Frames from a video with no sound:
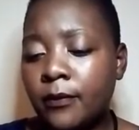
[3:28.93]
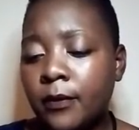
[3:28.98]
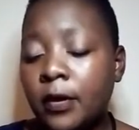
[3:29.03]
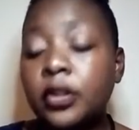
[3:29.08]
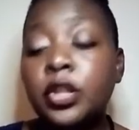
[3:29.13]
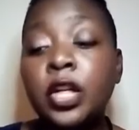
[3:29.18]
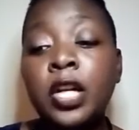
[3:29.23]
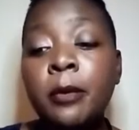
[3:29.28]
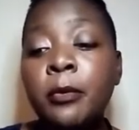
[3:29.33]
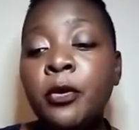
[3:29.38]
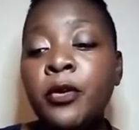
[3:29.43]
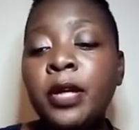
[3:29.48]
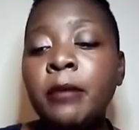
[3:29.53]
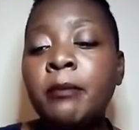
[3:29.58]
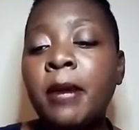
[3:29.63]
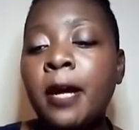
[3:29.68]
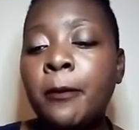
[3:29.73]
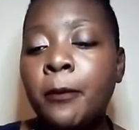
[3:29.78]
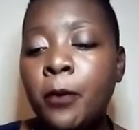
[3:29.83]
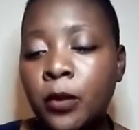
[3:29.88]
So let me read
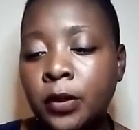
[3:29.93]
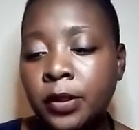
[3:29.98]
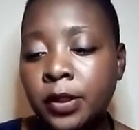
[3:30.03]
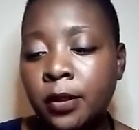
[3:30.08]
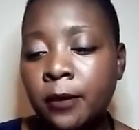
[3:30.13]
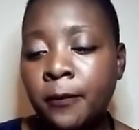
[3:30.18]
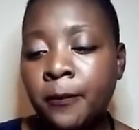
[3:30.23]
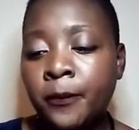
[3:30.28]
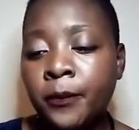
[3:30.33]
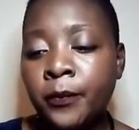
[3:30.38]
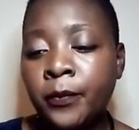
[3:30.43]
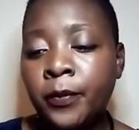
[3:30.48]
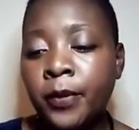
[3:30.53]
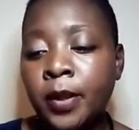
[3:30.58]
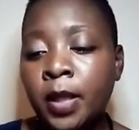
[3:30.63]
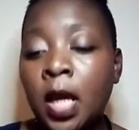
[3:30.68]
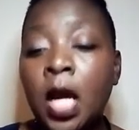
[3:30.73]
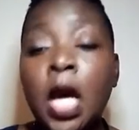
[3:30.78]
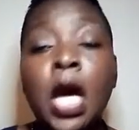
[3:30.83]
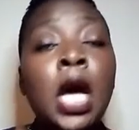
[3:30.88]
my post.
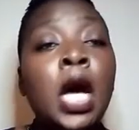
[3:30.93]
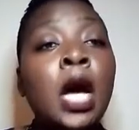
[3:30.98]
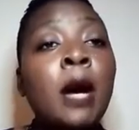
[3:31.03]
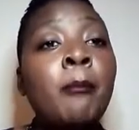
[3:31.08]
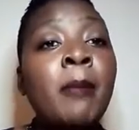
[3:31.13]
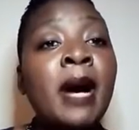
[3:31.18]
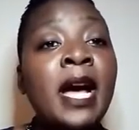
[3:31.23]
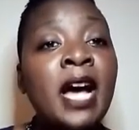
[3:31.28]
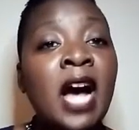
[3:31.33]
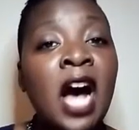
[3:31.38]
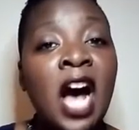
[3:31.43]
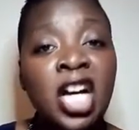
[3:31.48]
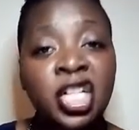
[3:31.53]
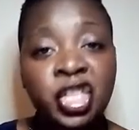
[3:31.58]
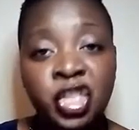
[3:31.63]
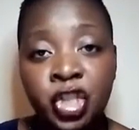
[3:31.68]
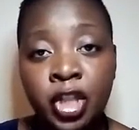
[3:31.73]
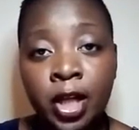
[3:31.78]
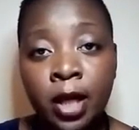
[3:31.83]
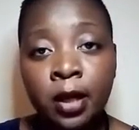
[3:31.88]
My
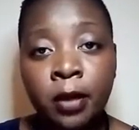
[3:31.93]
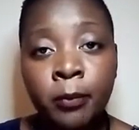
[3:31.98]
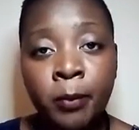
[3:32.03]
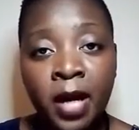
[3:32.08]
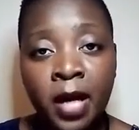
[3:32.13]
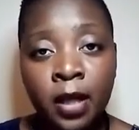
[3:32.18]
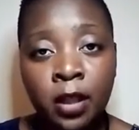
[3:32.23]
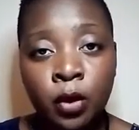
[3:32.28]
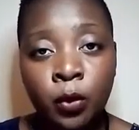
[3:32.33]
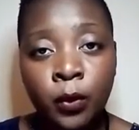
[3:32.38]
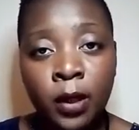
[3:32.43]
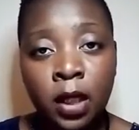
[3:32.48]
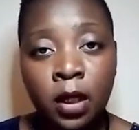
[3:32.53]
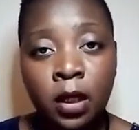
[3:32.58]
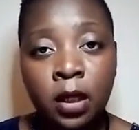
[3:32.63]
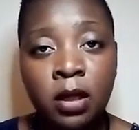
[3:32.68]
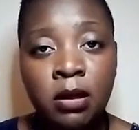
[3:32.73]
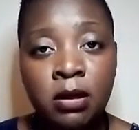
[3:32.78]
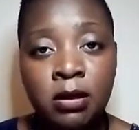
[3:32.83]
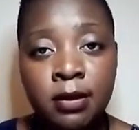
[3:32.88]
hashtag, by the way,
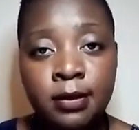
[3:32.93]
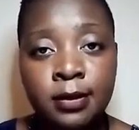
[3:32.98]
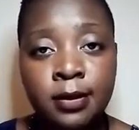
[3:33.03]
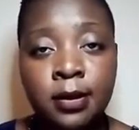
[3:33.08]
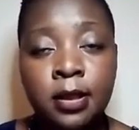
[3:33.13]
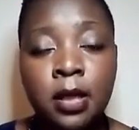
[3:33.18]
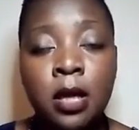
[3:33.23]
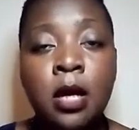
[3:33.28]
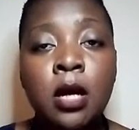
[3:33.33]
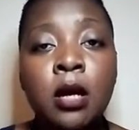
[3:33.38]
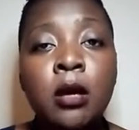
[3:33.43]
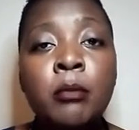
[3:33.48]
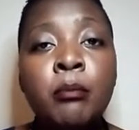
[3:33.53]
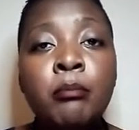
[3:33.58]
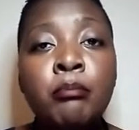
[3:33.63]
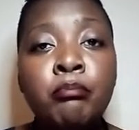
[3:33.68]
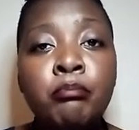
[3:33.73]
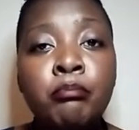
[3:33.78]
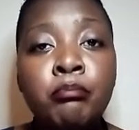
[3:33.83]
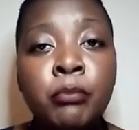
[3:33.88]
is
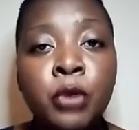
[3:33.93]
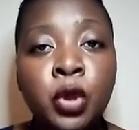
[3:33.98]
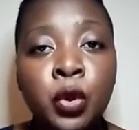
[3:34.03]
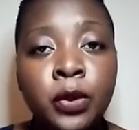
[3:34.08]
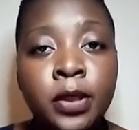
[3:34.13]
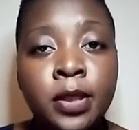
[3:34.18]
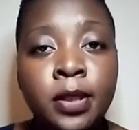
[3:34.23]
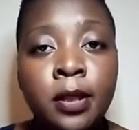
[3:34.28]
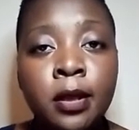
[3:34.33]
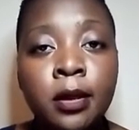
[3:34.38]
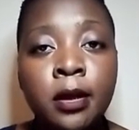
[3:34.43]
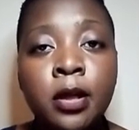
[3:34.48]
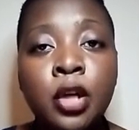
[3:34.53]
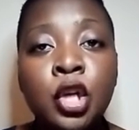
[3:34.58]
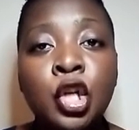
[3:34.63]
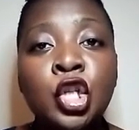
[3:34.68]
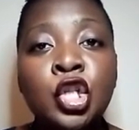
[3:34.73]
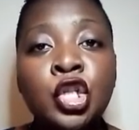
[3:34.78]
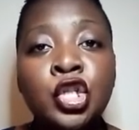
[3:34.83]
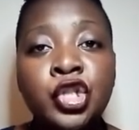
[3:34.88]
Mute
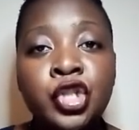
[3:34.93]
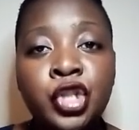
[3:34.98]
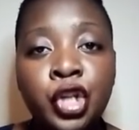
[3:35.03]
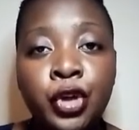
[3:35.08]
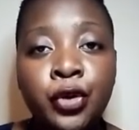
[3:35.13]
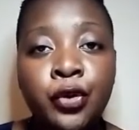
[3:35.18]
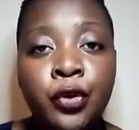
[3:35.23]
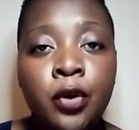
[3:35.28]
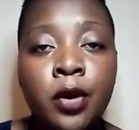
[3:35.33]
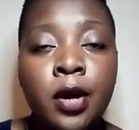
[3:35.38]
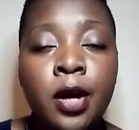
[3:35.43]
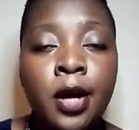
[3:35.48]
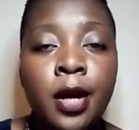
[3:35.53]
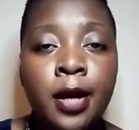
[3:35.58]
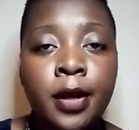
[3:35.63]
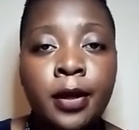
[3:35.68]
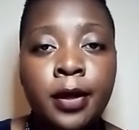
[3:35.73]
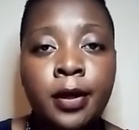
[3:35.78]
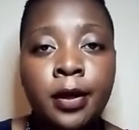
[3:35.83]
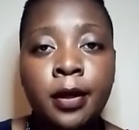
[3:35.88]
General
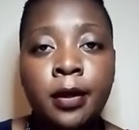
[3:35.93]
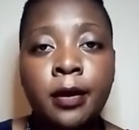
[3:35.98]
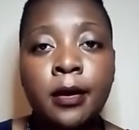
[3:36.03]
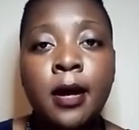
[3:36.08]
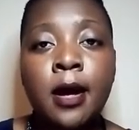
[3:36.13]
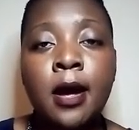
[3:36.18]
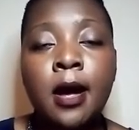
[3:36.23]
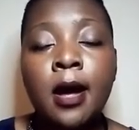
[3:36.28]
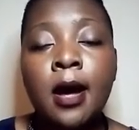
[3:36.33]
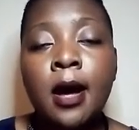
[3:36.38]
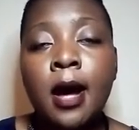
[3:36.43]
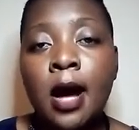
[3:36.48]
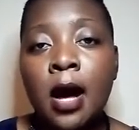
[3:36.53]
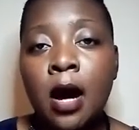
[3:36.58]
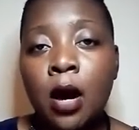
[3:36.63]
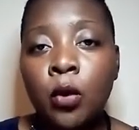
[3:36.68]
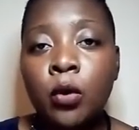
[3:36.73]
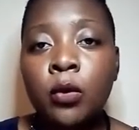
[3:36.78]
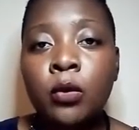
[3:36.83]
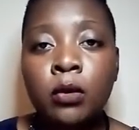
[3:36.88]
Kanene.
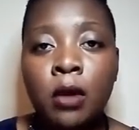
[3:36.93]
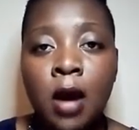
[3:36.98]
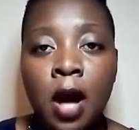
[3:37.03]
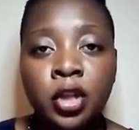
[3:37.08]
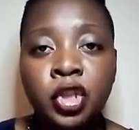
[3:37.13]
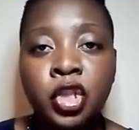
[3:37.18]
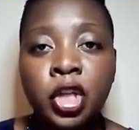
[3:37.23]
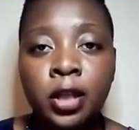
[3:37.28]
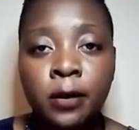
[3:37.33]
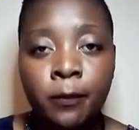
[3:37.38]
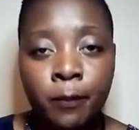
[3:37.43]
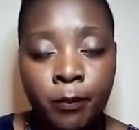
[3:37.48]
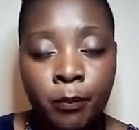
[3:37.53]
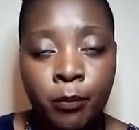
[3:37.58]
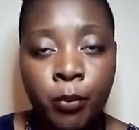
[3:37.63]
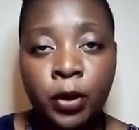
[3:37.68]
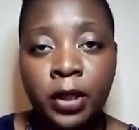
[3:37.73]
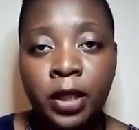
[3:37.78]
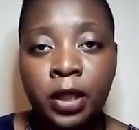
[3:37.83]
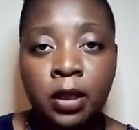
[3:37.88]
I'll actually
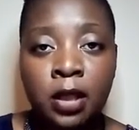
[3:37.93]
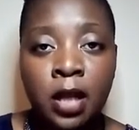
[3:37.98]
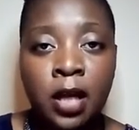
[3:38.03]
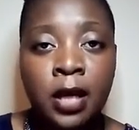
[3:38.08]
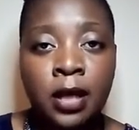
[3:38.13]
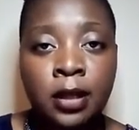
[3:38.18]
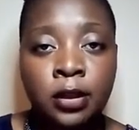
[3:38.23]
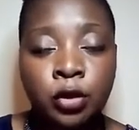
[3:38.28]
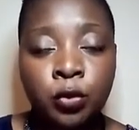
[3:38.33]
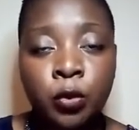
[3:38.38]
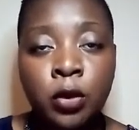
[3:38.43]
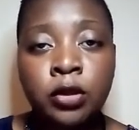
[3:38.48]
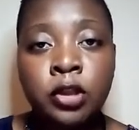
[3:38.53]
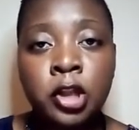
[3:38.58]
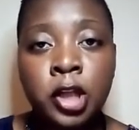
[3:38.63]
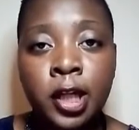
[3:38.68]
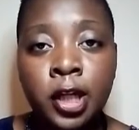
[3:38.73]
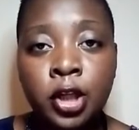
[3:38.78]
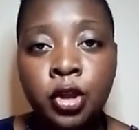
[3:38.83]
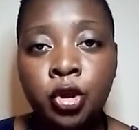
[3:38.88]
put it there as well, so
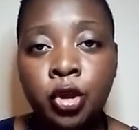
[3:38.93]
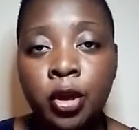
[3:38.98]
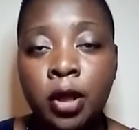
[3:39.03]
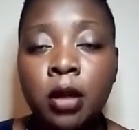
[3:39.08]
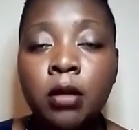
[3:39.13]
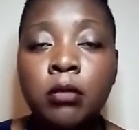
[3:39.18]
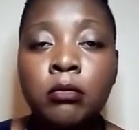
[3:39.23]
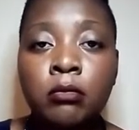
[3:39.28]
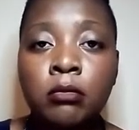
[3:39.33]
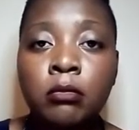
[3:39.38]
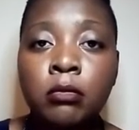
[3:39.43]
that you can,